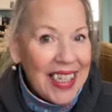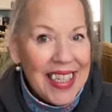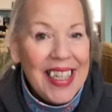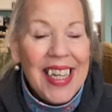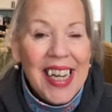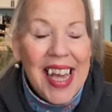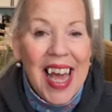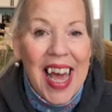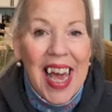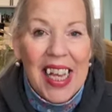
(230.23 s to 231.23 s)
it.
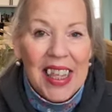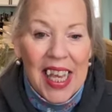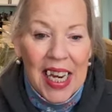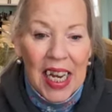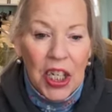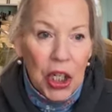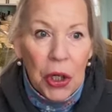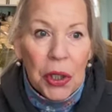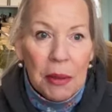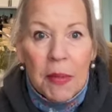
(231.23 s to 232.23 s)
And then I
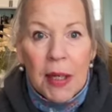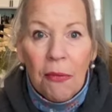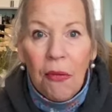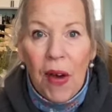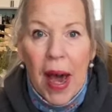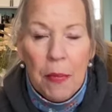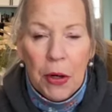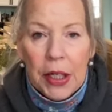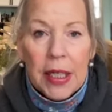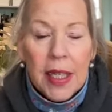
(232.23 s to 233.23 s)
showed him some
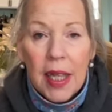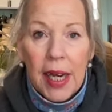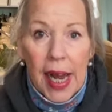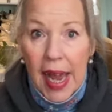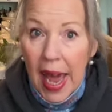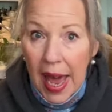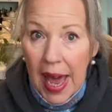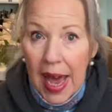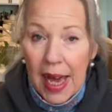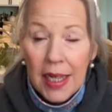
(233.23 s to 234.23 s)
fabrics that I
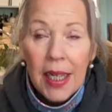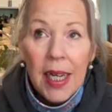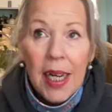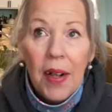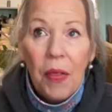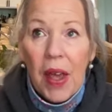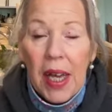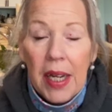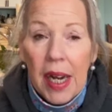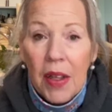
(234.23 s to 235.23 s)
had
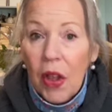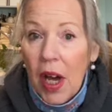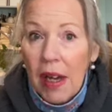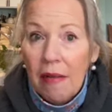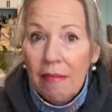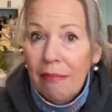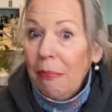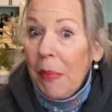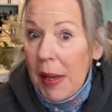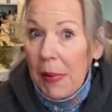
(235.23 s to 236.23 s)
that I thought
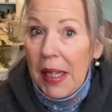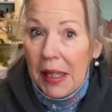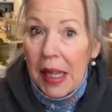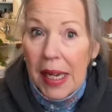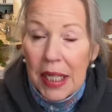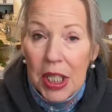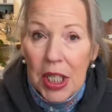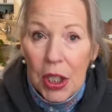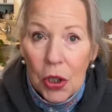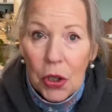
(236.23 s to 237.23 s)
maybe he'd like a
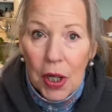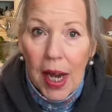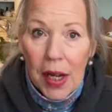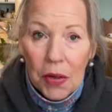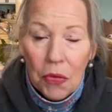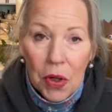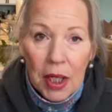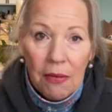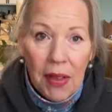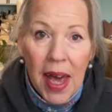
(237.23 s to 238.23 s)
t-shirt out of one
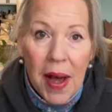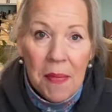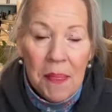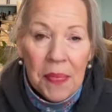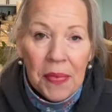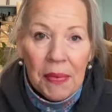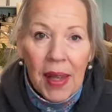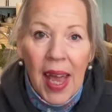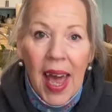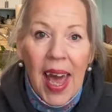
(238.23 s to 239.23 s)
of them.
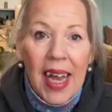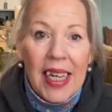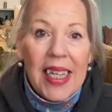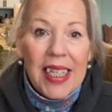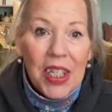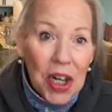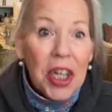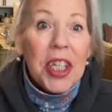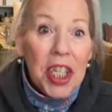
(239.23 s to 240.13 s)
And he started